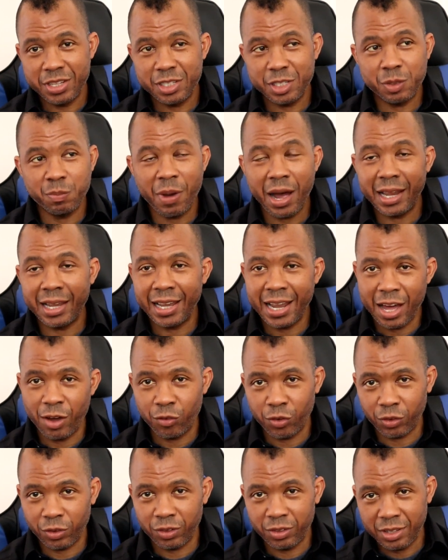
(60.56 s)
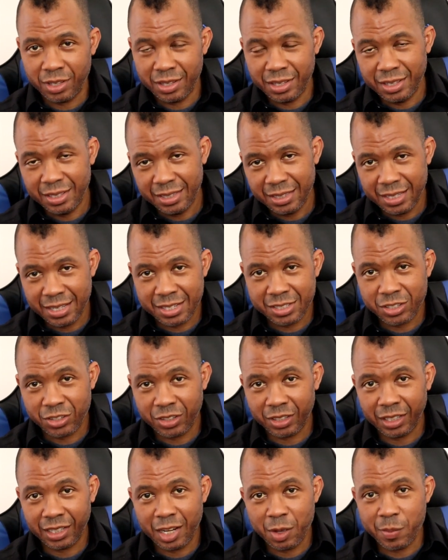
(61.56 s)
this is my level. These are
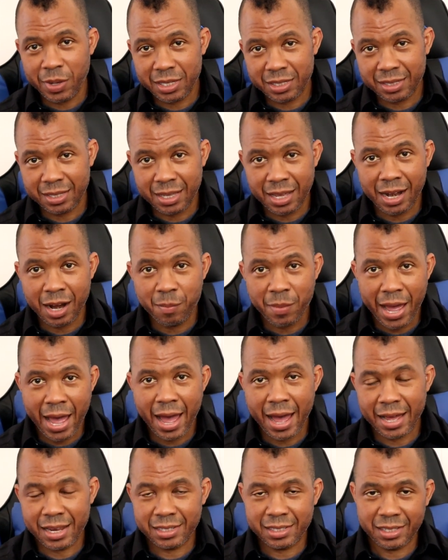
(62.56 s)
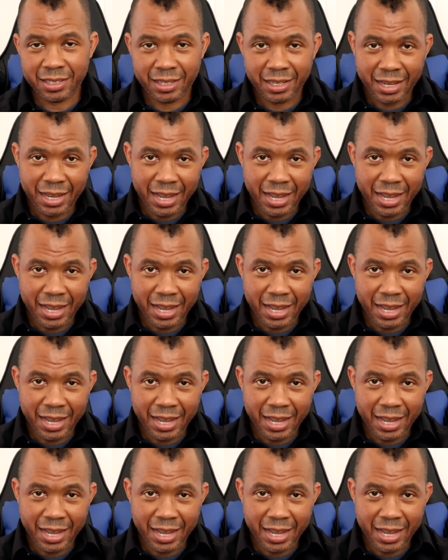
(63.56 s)
the limits that I'm at.